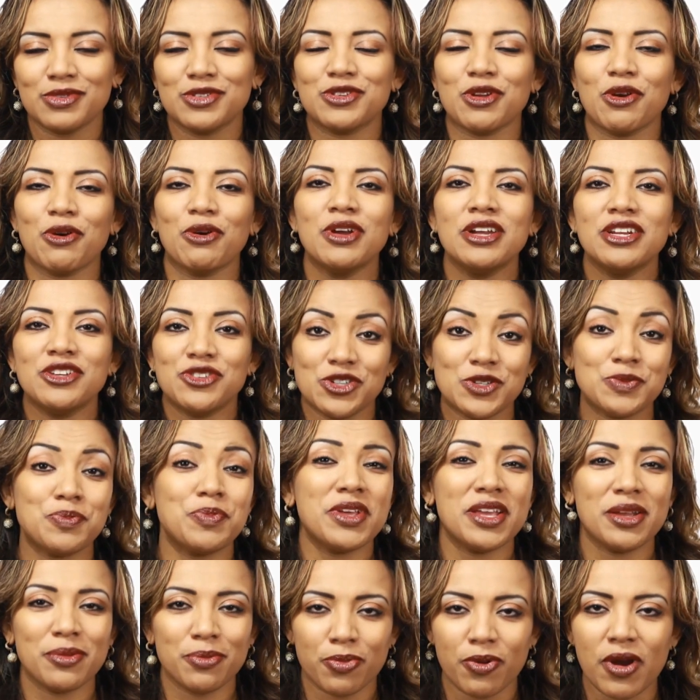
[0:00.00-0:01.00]
So just
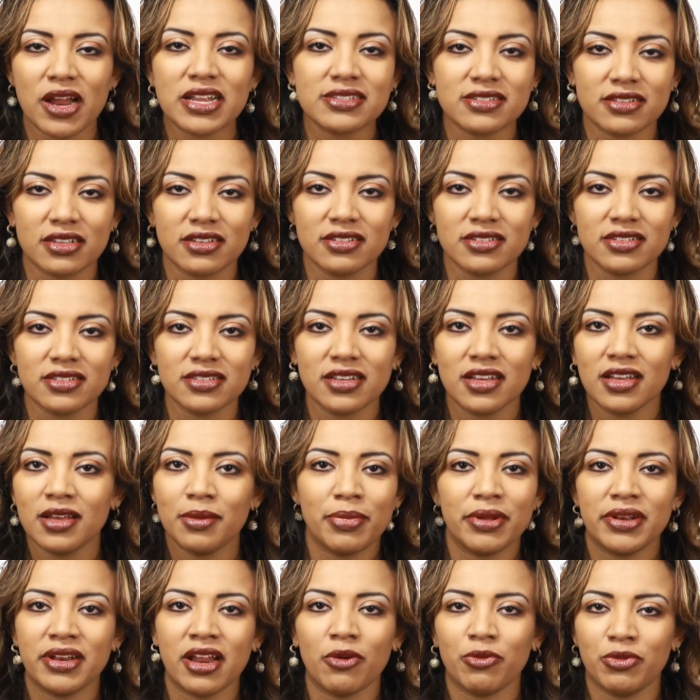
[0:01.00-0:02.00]
being present,
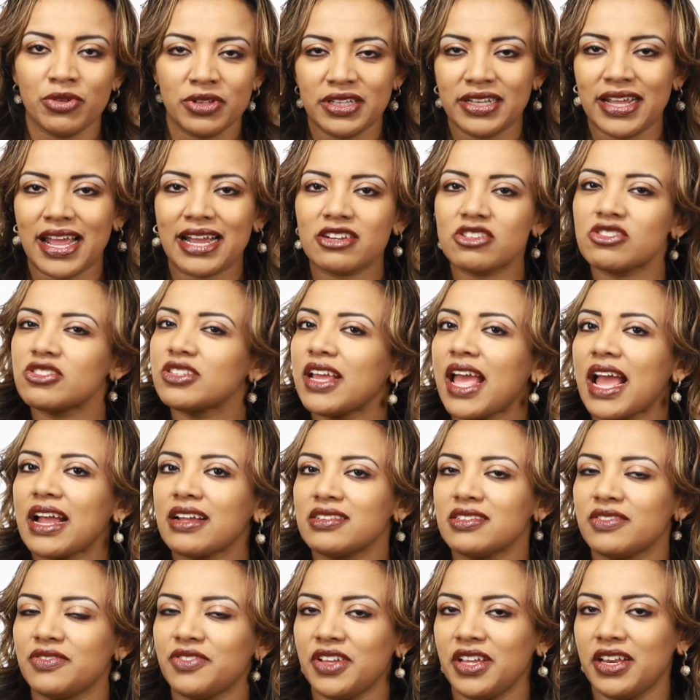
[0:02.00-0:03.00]
but not really actually
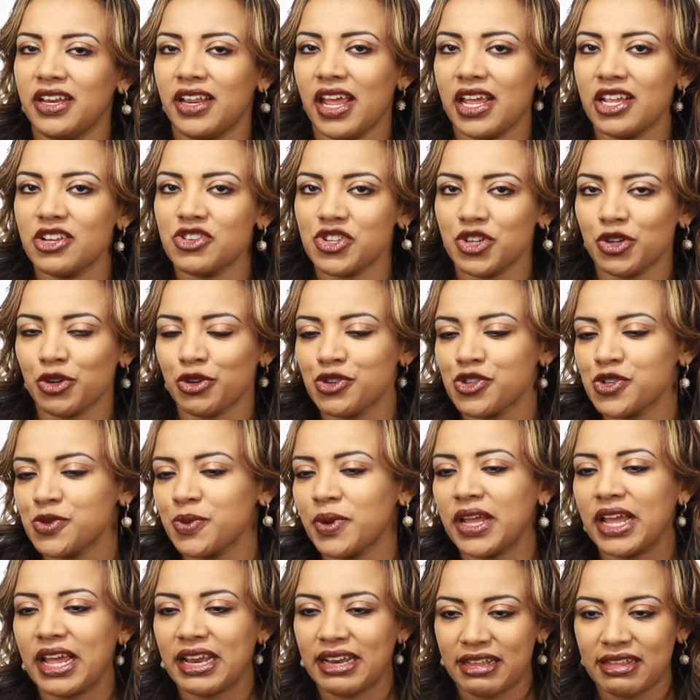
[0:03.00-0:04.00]
actively engaging or
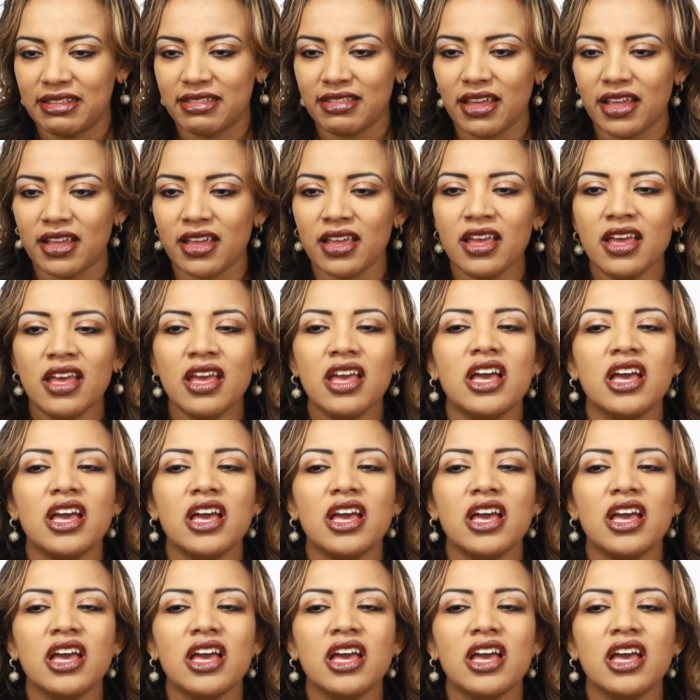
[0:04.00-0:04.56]
doing anything.